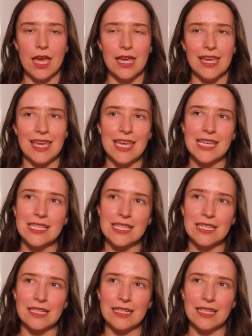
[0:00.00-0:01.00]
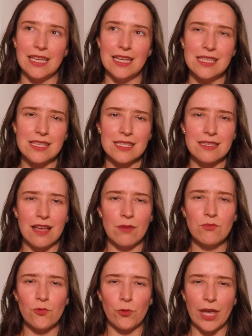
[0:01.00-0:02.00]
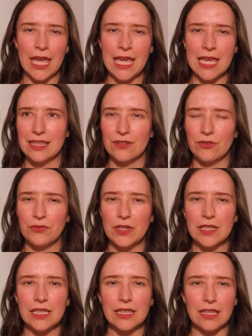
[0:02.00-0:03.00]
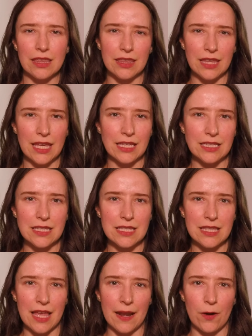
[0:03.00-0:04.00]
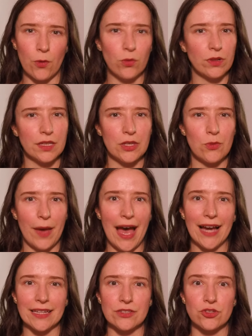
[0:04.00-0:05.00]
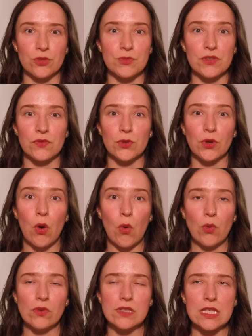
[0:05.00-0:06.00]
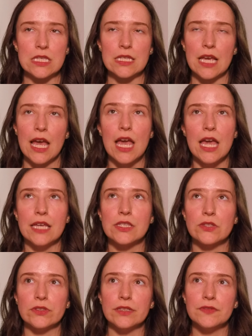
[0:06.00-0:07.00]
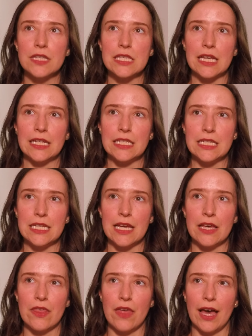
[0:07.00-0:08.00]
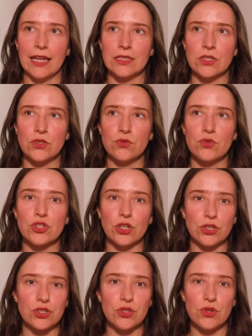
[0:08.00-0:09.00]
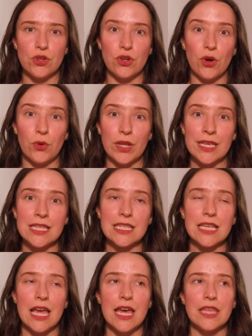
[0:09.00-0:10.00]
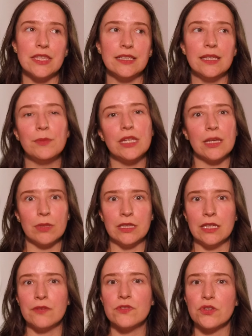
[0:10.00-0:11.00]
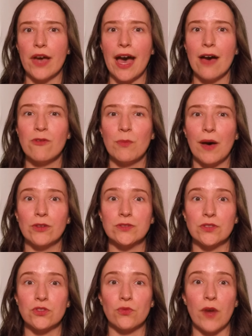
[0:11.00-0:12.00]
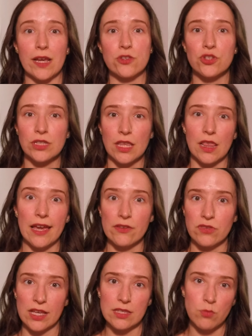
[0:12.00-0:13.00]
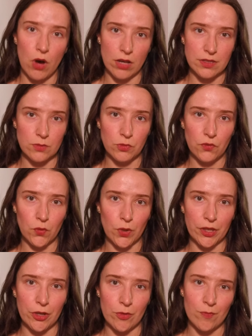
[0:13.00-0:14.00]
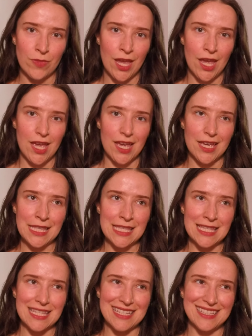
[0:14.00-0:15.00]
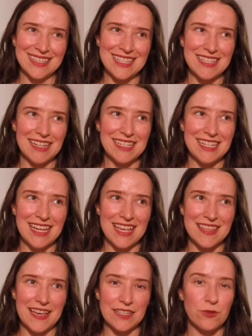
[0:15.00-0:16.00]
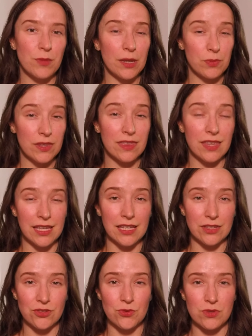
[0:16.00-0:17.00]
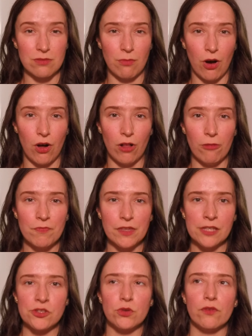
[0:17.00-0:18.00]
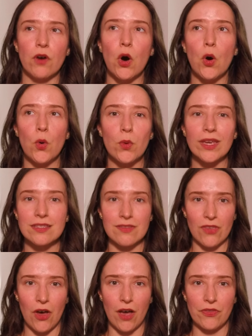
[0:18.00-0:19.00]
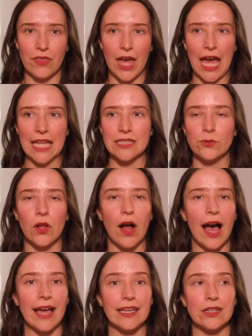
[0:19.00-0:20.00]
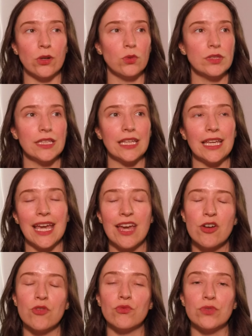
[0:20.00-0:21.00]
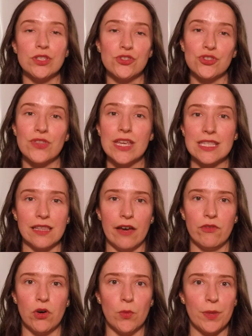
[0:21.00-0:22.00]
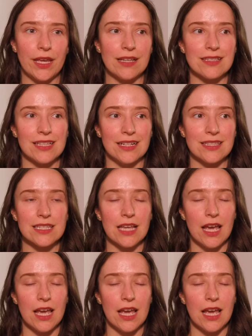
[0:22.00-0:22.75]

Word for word: is in some way revealing the things that are holding you back in terms of your goals. It's, it's sort of this idea that you start to notice the limiting beliefs you have about the direction in life that's possible for you. It's this idea that you might be thinking too small, that you have always thought that, well, I can only reach this level because that's